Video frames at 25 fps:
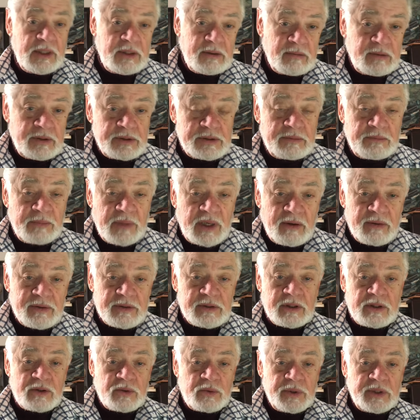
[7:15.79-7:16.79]
why don't you marry
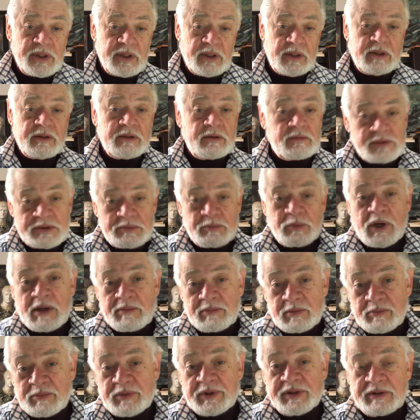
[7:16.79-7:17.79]
the queen, who was
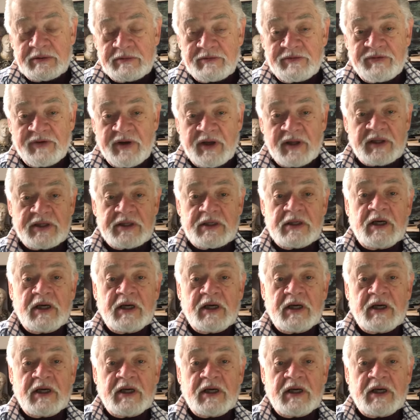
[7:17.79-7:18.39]
probably fairly